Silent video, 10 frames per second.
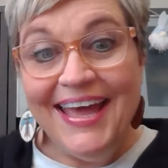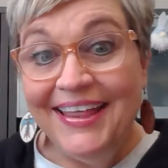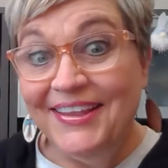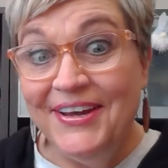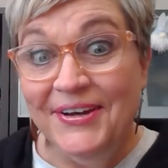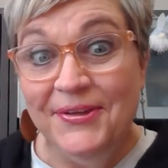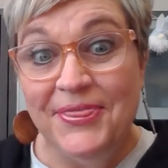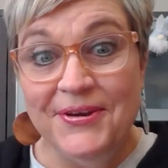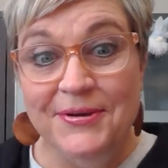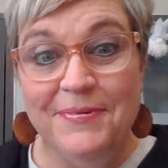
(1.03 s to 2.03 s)
Hello,
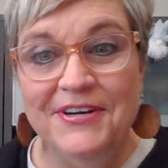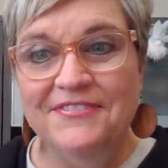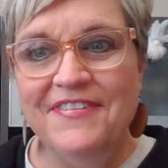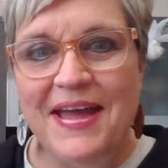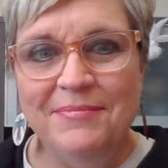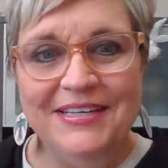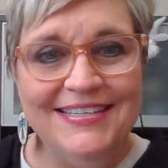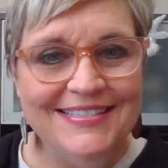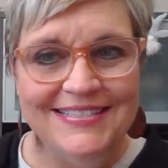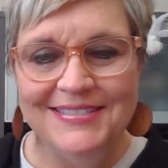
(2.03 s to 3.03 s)
Thunderbird
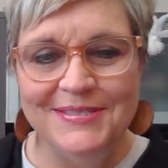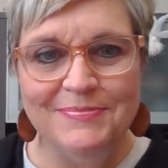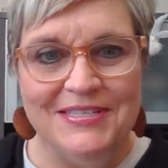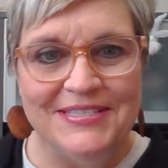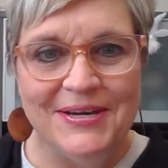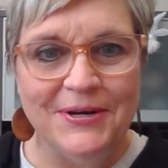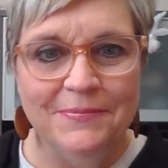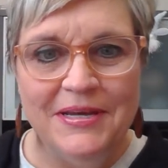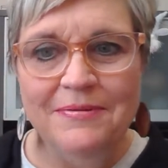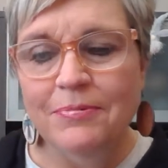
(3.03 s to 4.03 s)
families. This is Miss
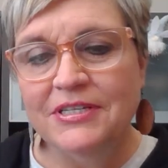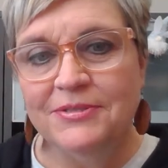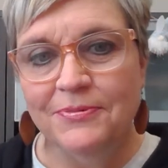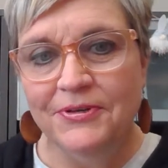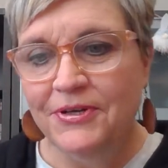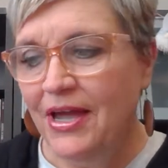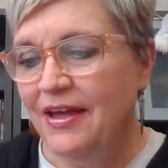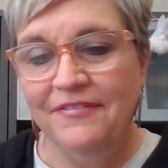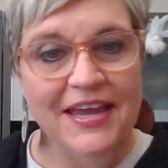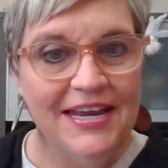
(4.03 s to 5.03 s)
Earby, principal
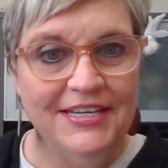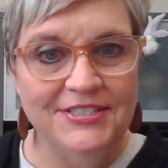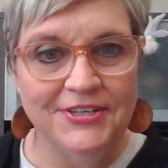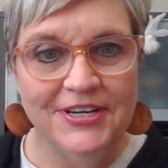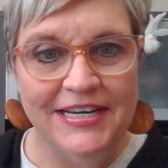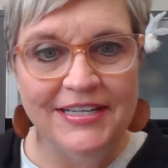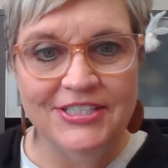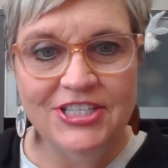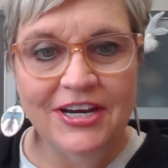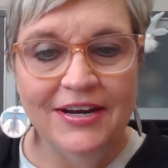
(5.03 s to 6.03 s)
of Candies Creek,
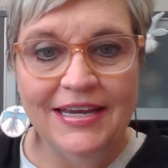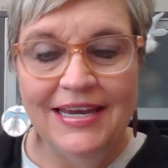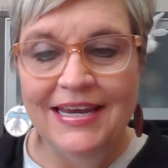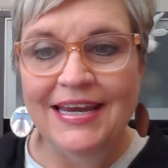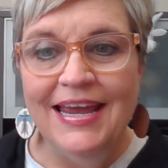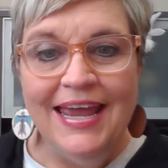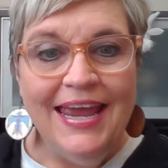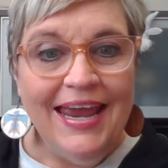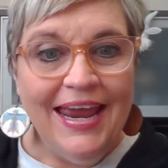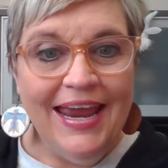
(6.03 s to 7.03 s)
Cherokee,
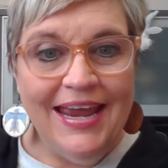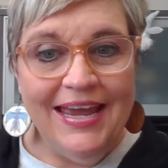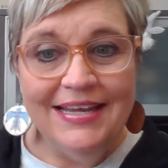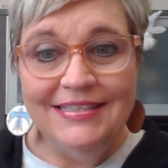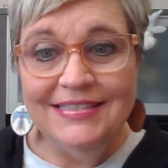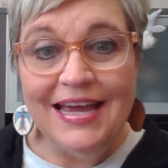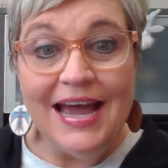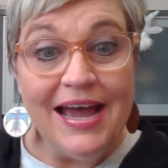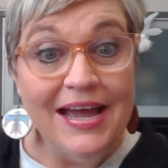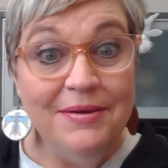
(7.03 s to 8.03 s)
and
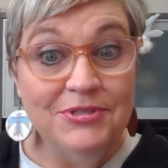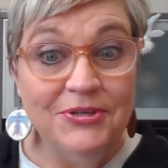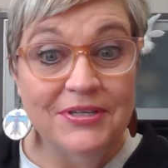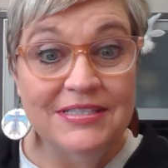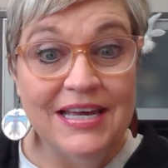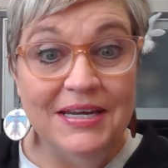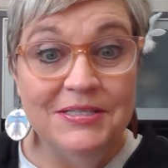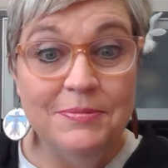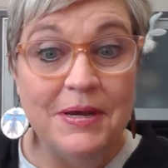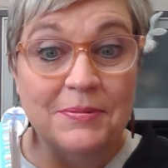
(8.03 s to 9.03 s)
I am so excited
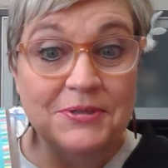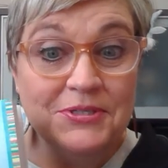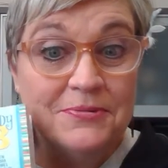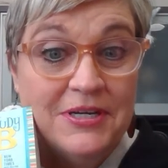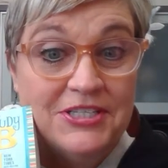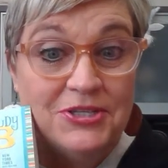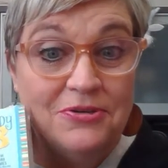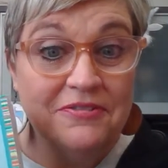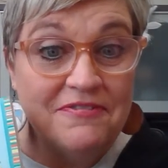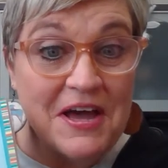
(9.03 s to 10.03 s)
to be able to read to you
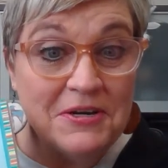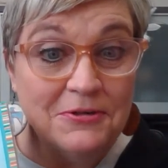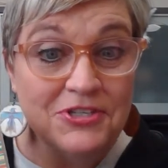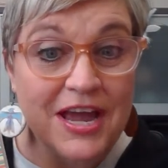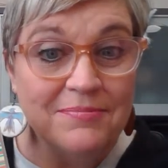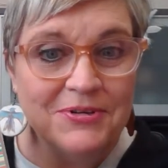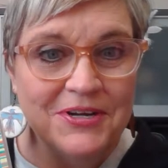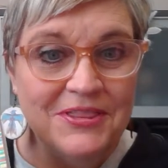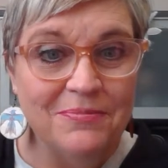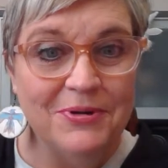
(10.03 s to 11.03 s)
the final chapter
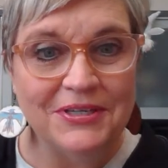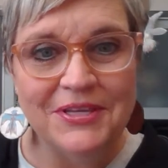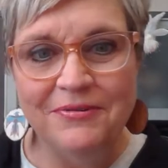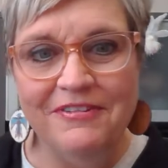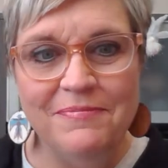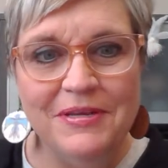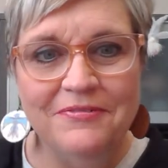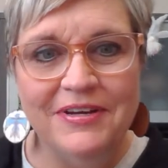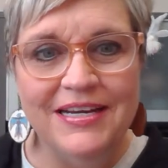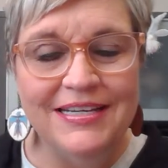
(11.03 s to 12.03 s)
in the book that we've been
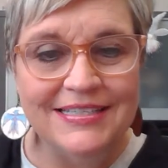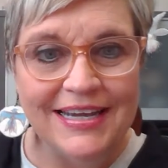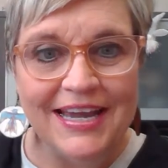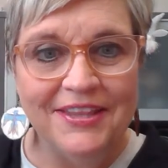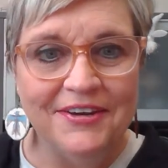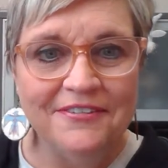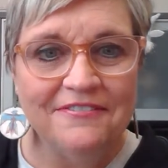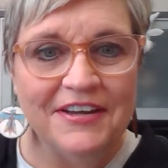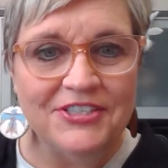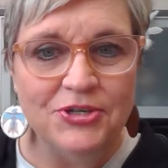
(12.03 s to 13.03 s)
reading together,
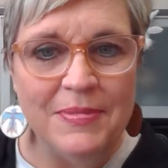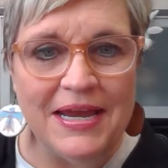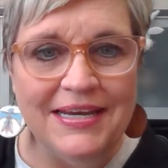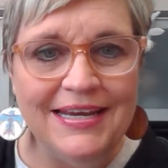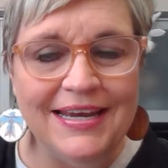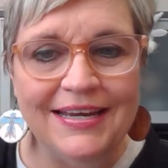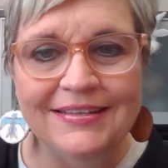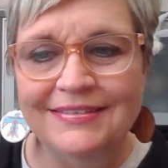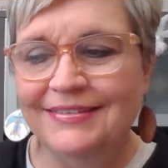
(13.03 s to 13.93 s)
Fudge-a-mania.